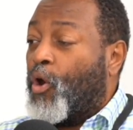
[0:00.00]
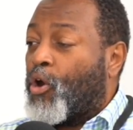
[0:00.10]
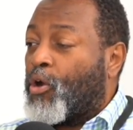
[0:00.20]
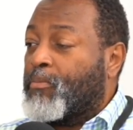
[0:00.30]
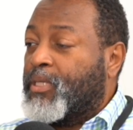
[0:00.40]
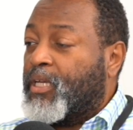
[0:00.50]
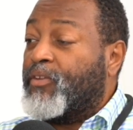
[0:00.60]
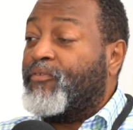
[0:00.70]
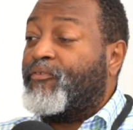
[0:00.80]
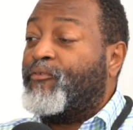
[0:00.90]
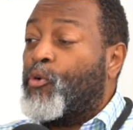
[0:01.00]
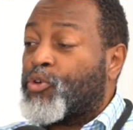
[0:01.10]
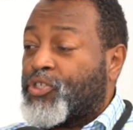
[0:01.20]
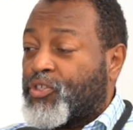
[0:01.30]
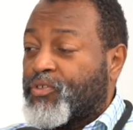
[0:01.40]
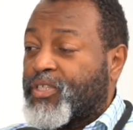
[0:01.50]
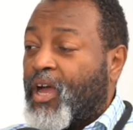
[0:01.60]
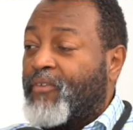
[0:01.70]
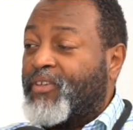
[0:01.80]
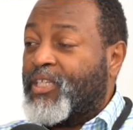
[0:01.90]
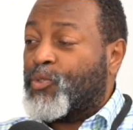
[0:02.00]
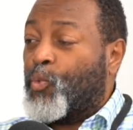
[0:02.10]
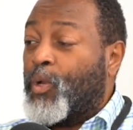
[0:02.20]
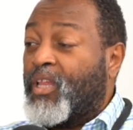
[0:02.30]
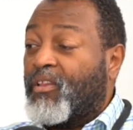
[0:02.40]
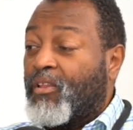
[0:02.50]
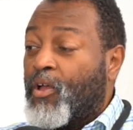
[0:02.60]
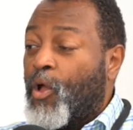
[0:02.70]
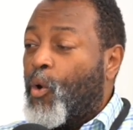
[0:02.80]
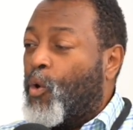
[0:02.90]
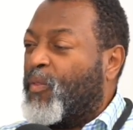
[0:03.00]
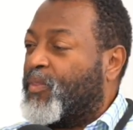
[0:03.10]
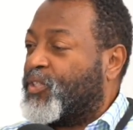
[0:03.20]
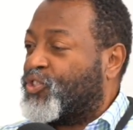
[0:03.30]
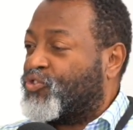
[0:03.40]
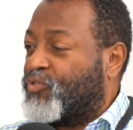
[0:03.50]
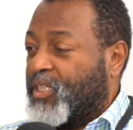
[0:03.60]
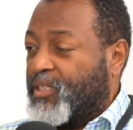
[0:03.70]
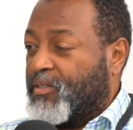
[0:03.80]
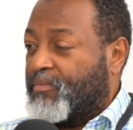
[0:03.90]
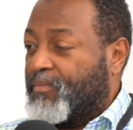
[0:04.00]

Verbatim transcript: armed enforcers of his will on the street.